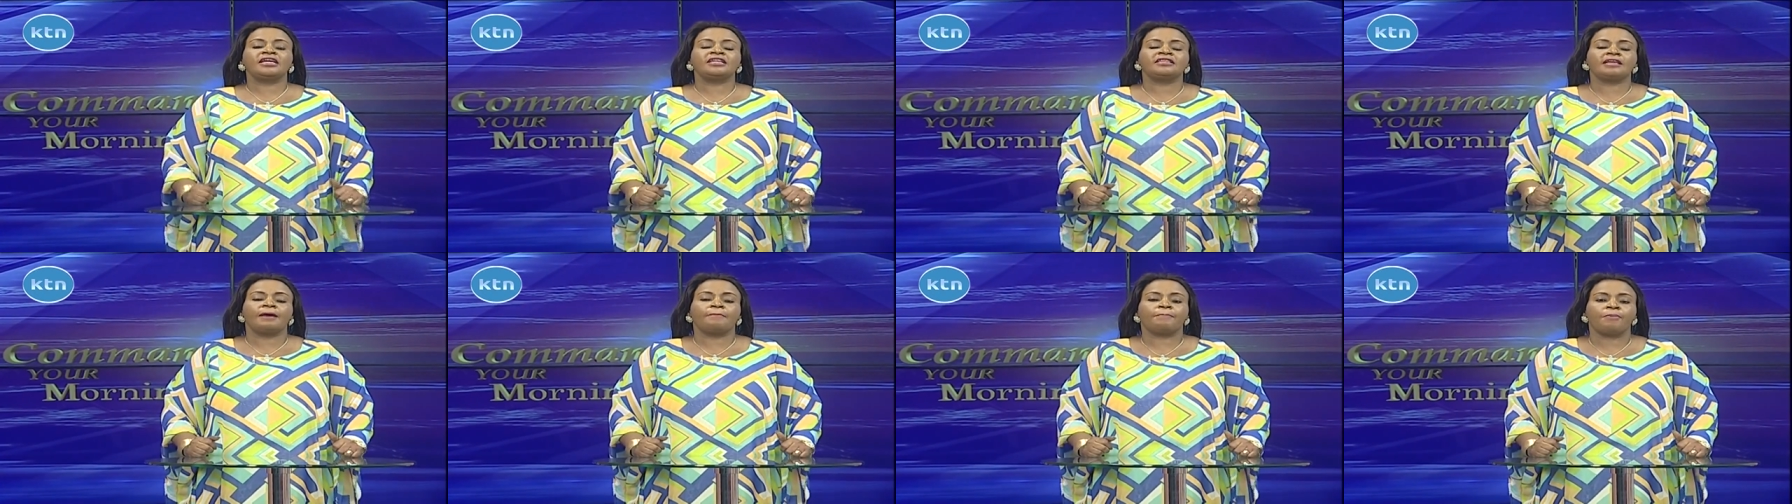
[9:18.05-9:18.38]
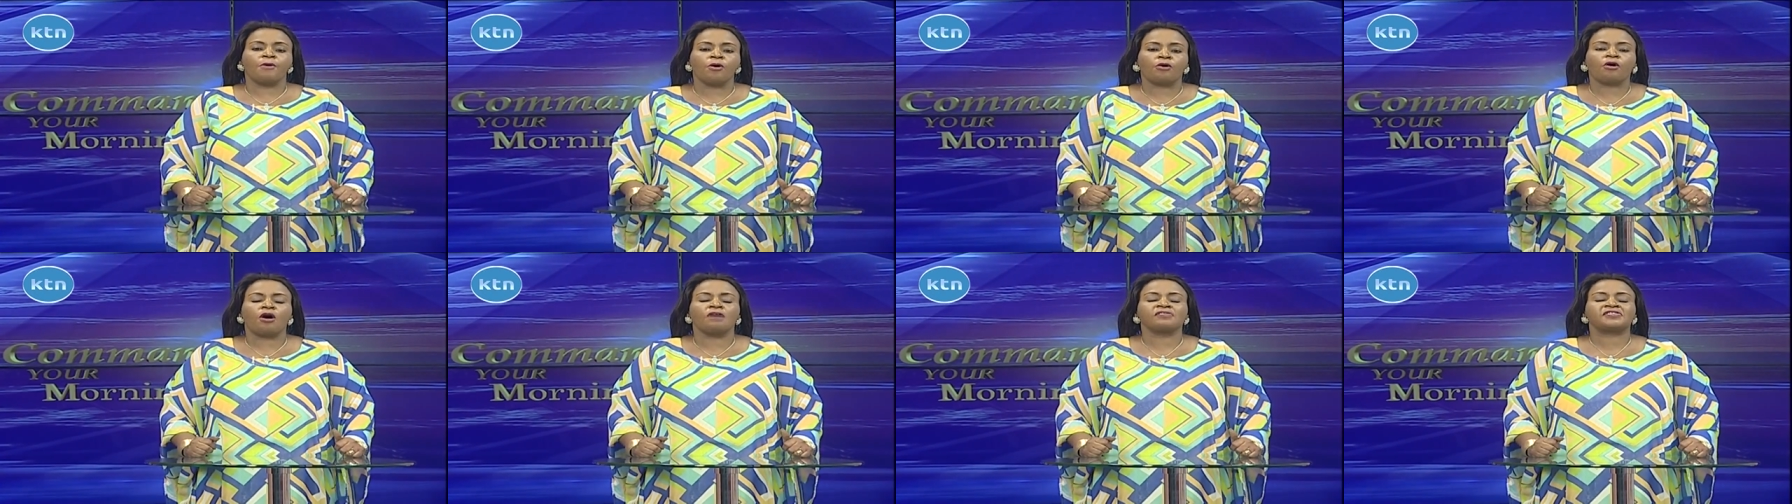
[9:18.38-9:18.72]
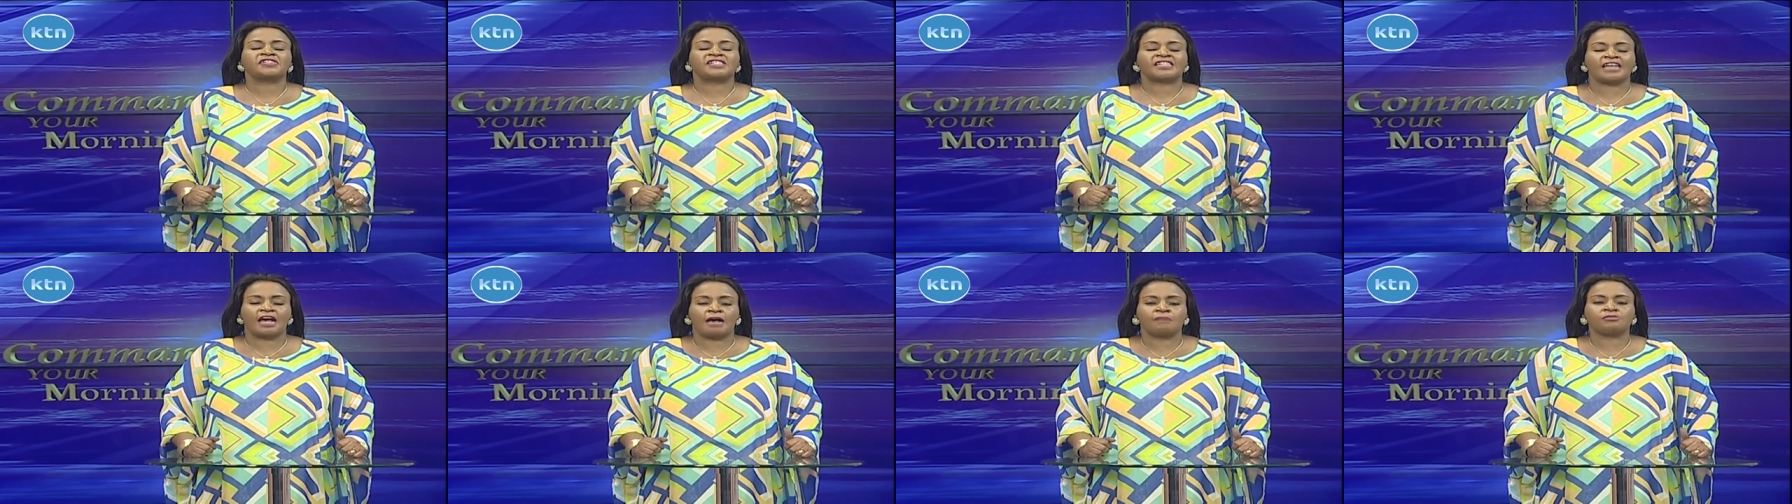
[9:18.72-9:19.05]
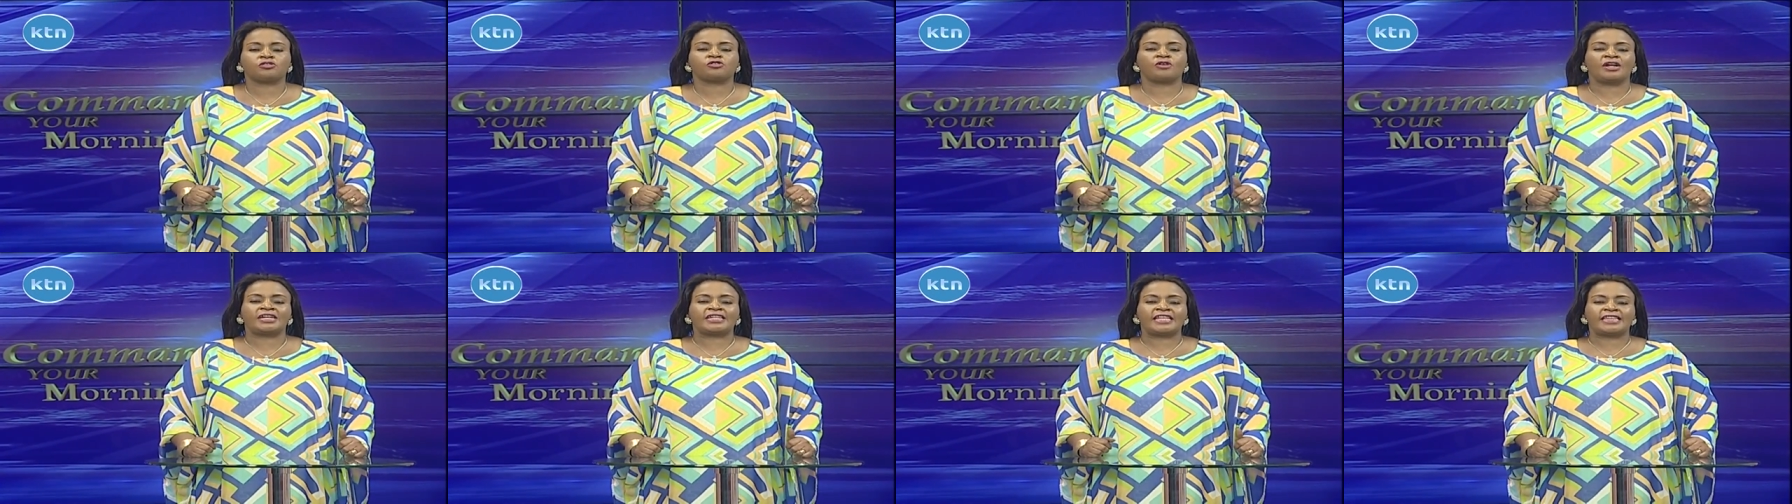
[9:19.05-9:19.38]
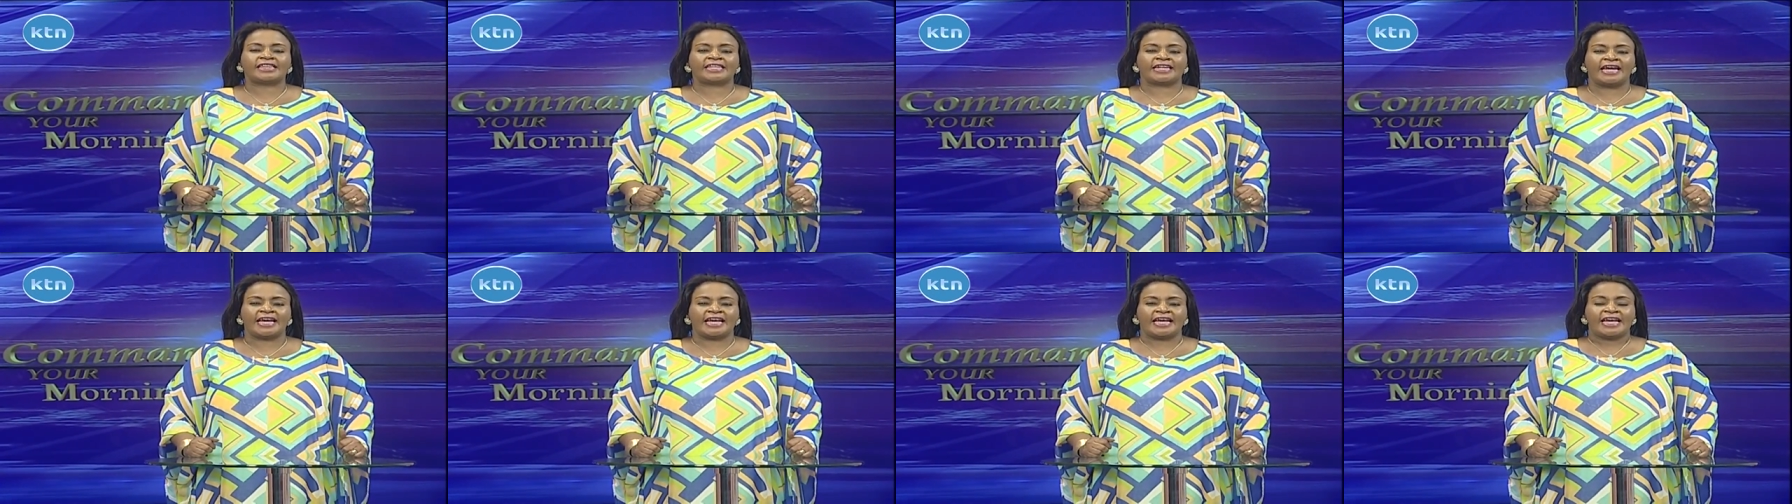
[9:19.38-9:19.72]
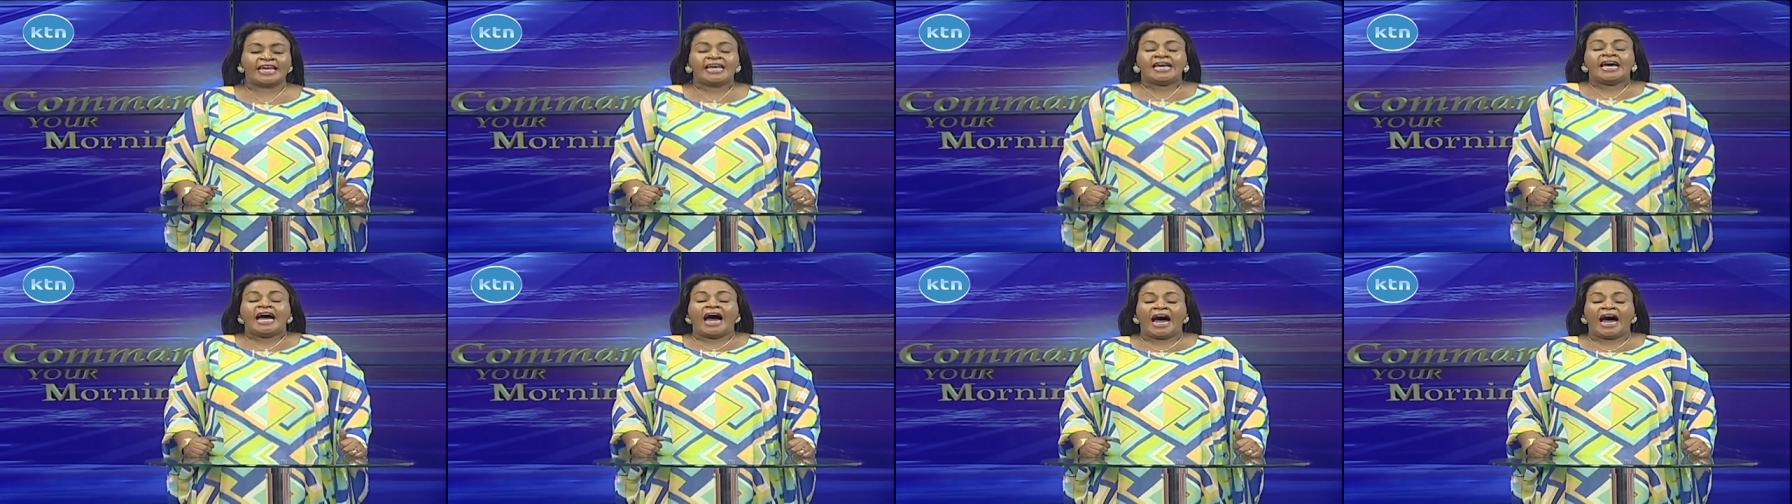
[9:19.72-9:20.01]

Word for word: in the book of Psalms 23